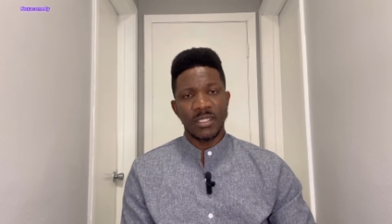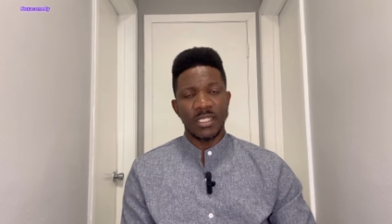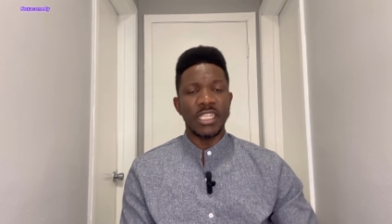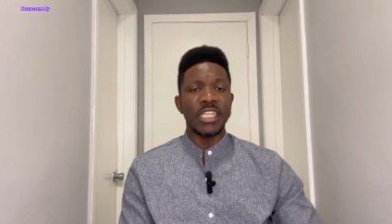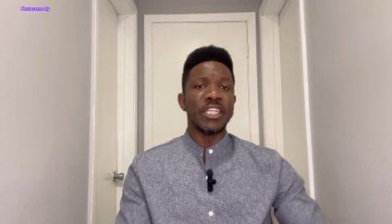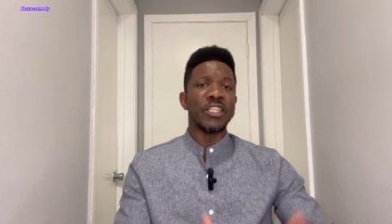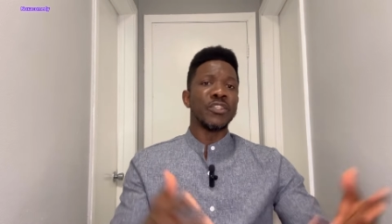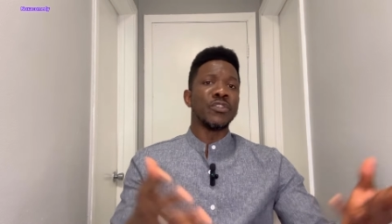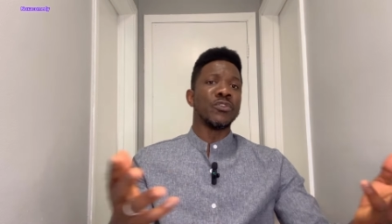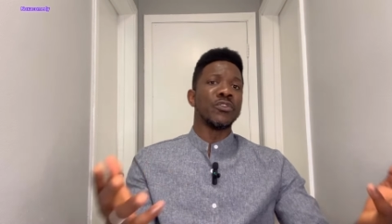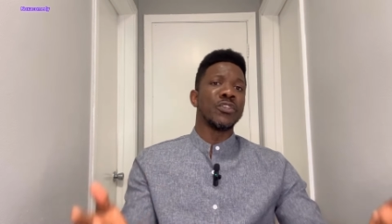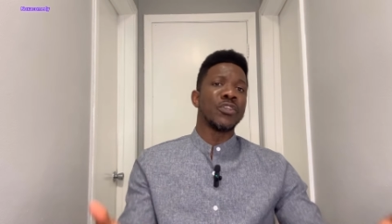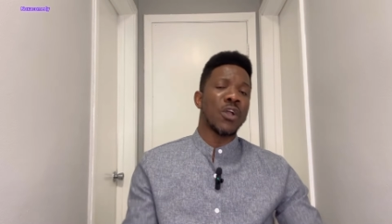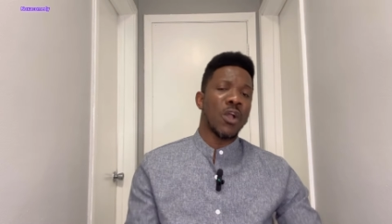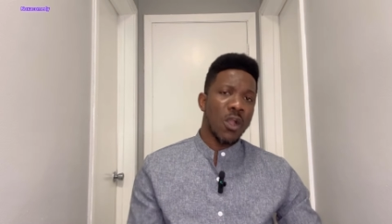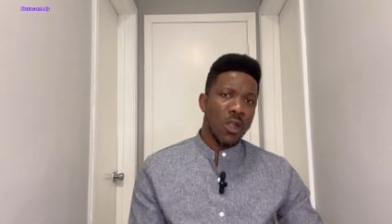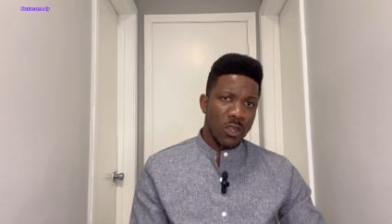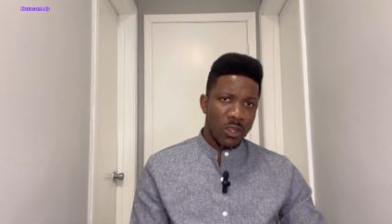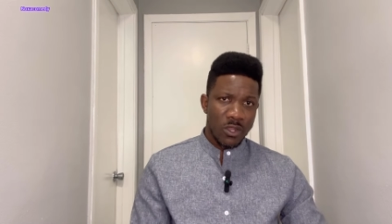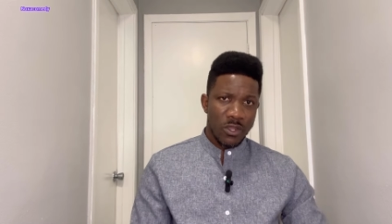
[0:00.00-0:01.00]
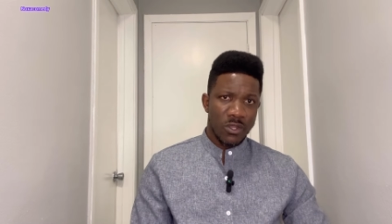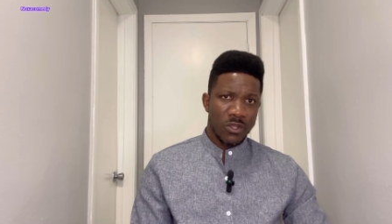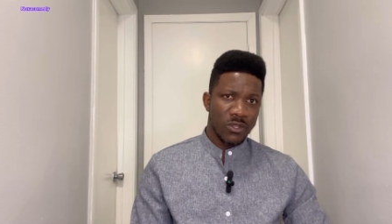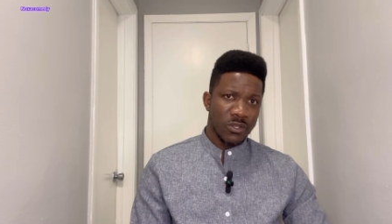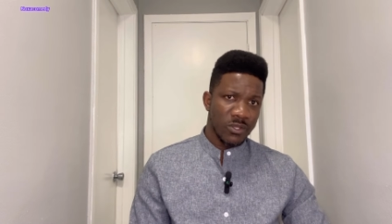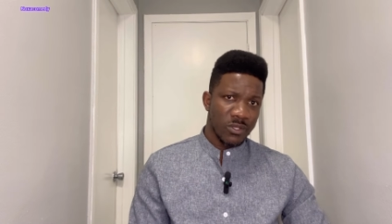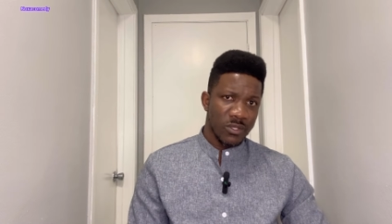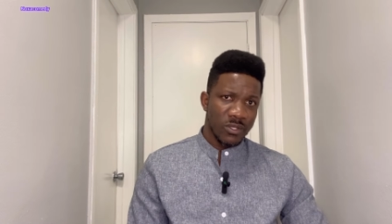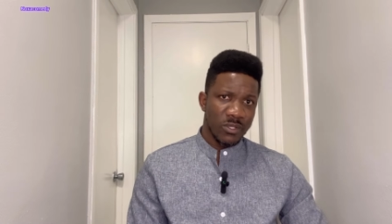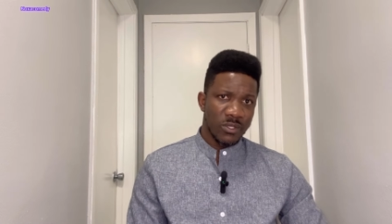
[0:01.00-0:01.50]
in New York,
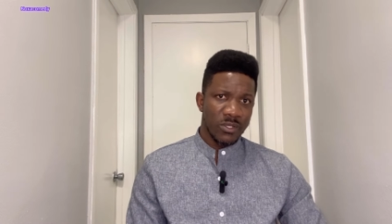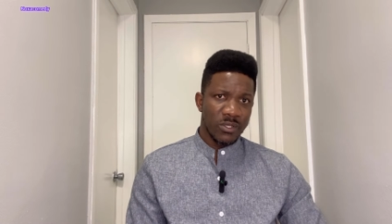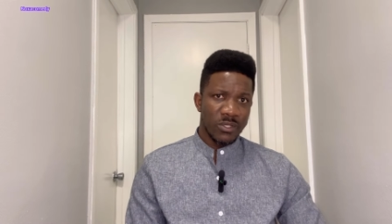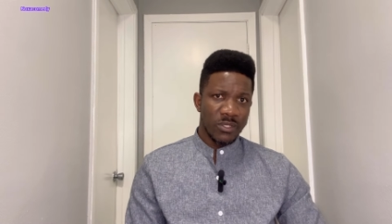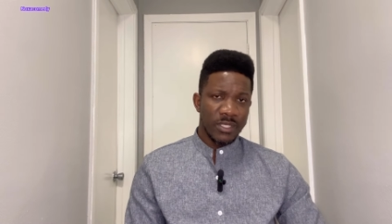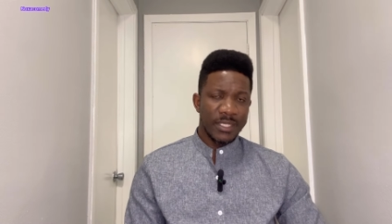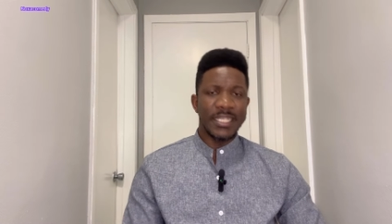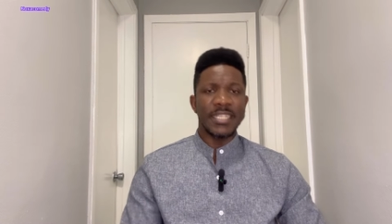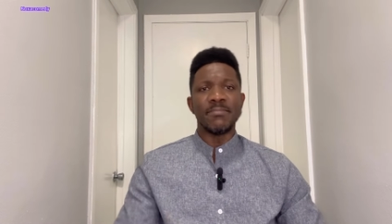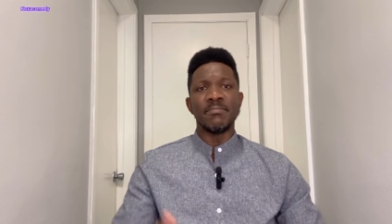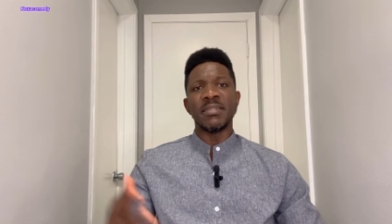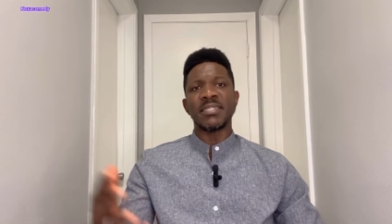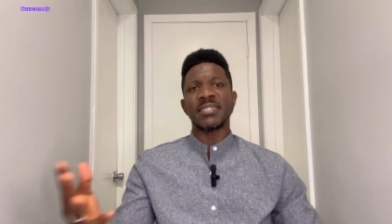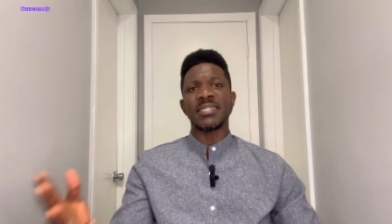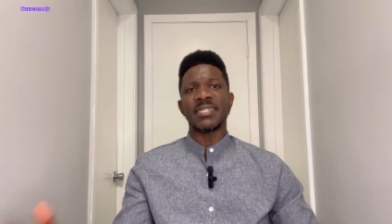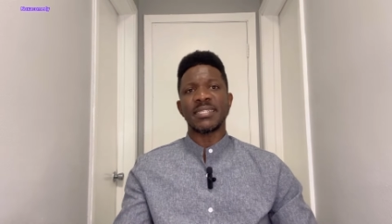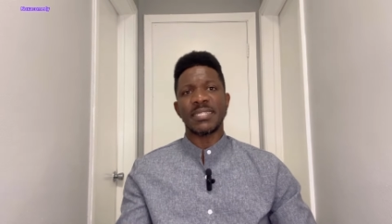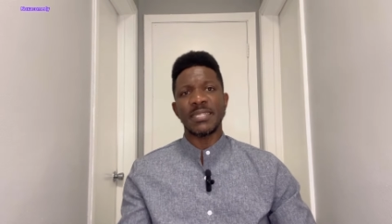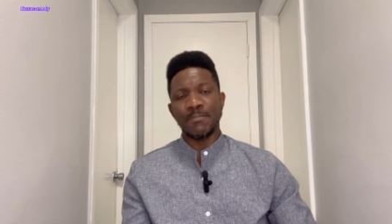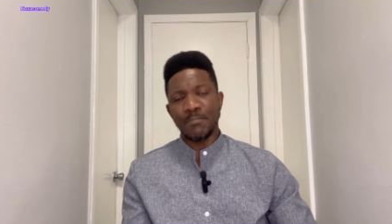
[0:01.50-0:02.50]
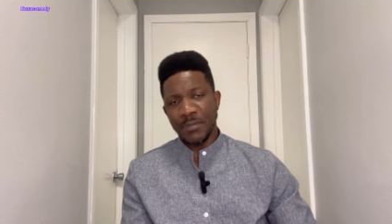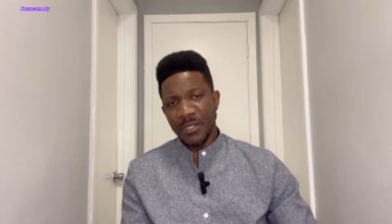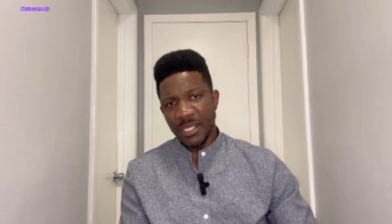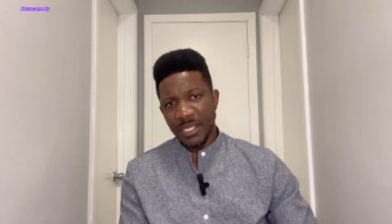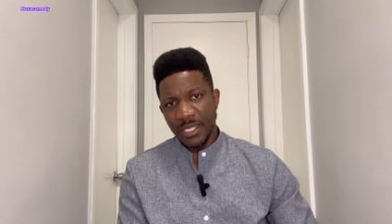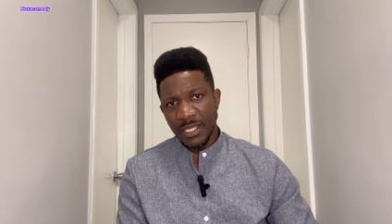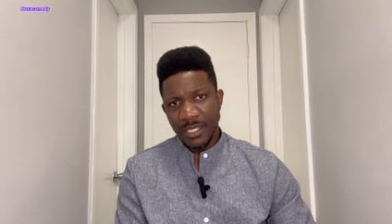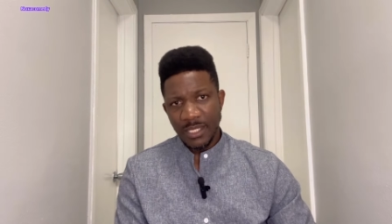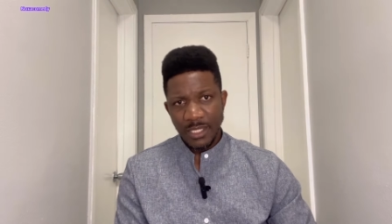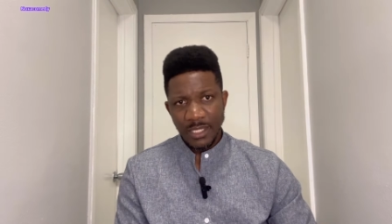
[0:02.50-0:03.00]
in
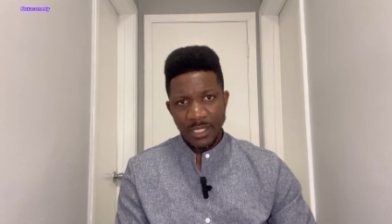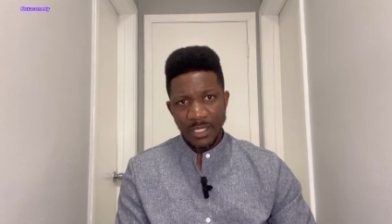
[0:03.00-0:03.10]
Mississippi,